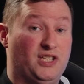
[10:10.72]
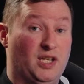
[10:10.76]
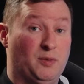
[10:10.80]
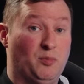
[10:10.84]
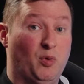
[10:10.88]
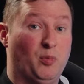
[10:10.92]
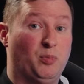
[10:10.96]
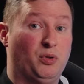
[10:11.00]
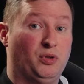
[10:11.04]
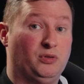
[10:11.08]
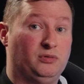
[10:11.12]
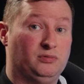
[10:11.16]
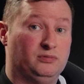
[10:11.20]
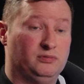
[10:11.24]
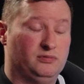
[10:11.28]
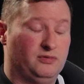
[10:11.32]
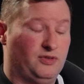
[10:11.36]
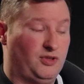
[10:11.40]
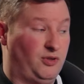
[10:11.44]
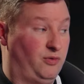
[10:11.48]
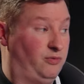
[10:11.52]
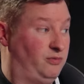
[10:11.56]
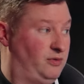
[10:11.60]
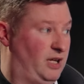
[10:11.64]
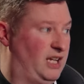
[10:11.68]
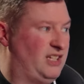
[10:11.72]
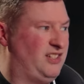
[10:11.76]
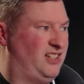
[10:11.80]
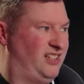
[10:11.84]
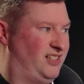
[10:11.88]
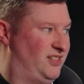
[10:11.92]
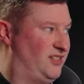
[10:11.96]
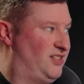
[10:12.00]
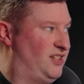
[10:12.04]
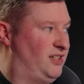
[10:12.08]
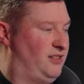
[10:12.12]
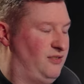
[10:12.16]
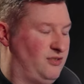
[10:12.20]
dimmable, so as you
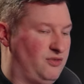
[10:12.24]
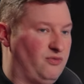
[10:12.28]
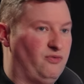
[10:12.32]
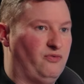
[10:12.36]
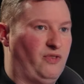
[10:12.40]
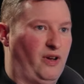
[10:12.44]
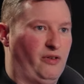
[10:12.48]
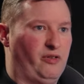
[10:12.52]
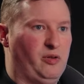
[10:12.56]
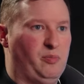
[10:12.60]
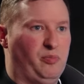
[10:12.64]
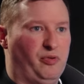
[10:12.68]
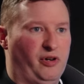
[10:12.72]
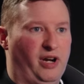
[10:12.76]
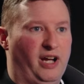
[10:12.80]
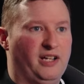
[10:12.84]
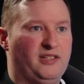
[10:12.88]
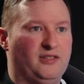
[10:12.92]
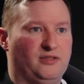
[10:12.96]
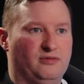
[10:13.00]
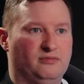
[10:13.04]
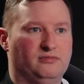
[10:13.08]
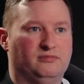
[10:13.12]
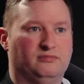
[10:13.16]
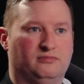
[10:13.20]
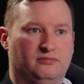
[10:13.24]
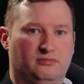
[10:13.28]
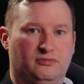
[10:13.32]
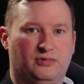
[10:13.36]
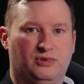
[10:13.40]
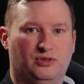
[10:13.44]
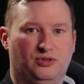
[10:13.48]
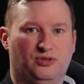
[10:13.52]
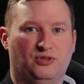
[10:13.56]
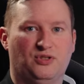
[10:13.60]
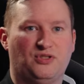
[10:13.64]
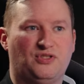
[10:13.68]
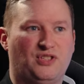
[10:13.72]
can see it's very bright, and you
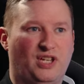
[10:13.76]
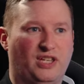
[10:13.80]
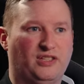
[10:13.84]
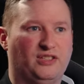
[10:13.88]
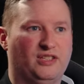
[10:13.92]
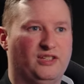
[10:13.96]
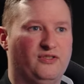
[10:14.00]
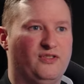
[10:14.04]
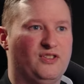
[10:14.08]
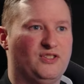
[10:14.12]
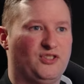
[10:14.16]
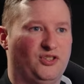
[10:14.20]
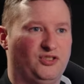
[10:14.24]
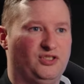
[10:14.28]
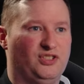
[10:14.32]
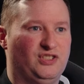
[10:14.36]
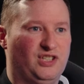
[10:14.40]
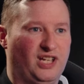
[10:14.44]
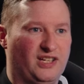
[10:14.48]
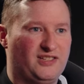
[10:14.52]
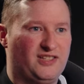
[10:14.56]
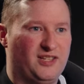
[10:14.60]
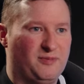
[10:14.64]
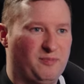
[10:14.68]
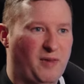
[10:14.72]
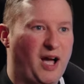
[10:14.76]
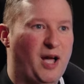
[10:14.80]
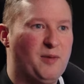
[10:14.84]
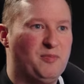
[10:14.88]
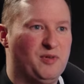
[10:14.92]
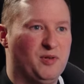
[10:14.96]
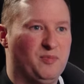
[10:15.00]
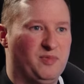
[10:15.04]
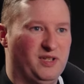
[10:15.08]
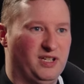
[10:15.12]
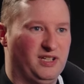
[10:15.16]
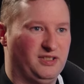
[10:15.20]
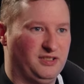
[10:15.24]
can understand that if it's on your desk it might
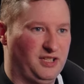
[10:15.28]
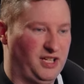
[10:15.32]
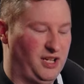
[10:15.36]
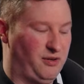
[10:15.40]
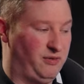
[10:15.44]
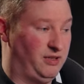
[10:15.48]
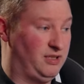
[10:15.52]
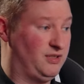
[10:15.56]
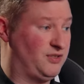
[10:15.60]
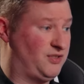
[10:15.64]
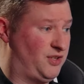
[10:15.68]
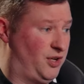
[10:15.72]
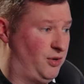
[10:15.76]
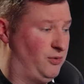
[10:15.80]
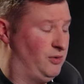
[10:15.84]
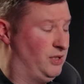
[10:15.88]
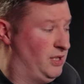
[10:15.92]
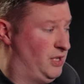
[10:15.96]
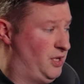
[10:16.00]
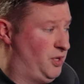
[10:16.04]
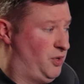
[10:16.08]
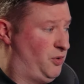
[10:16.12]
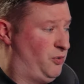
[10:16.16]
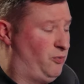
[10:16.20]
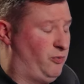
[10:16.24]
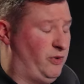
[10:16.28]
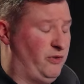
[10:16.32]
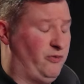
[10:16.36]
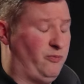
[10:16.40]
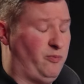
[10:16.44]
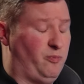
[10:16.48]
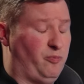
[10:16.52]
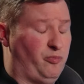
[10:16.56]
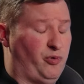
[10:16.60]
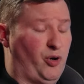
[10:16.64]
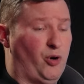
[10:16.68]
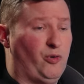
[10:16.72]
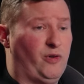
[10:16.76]
be a bit glaring. So we've
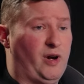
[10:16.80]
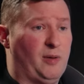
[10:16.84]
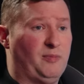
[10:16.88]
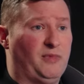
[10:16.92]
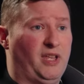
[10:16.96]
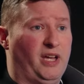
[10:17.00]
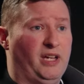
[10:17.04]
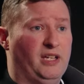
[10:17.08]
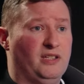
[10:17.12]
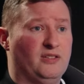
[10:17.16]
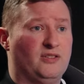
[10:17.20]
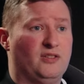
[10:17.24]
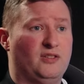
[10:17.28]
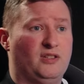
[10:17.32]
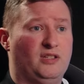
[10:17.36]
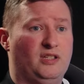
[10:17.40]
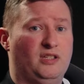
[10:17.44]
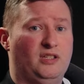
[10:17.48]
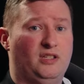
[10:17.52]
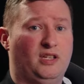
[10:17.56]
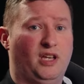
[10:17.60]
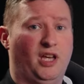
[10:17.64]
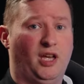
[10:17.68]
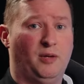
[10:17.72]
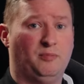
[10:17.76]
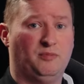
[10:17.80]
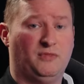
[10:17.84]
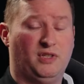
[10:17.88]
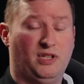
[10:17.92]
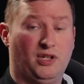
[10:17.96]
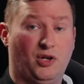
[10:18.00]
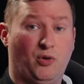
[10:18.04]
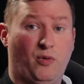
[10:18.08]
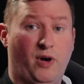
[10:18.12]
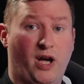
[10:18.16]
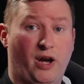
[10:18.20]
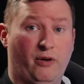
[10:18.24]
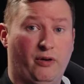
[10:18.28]
programmed that into the, um,
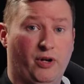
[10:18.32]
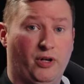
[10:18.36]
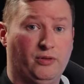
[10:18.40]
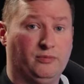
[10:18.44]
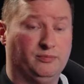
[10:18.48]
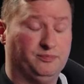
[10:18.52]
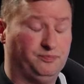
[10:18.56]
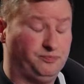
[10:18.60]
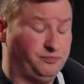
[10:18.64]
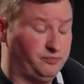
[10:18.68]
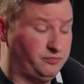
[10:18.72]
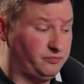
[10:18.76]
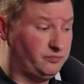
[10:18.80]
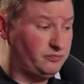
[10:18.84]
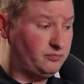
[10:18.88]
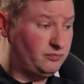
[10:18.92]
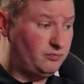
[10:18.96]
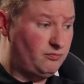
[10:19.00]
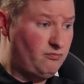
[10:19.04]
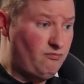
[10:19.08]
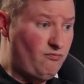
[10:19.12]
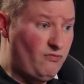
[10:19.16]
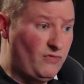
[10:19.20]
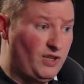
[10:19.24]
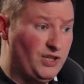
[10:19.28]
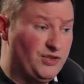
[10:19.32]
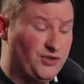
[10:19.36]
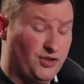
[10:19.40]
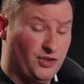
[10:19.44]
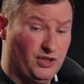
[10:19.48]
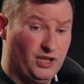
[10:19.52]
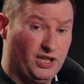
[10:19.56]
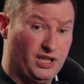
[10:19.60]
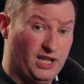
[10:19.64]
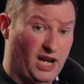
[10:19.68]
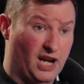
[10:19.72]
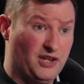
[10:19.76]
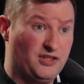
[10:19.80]
the Aquaro so
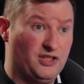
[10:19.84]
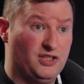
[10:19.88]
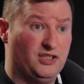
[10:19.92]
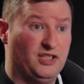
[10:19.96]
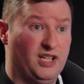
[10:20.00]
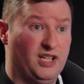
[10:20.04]
that you can actually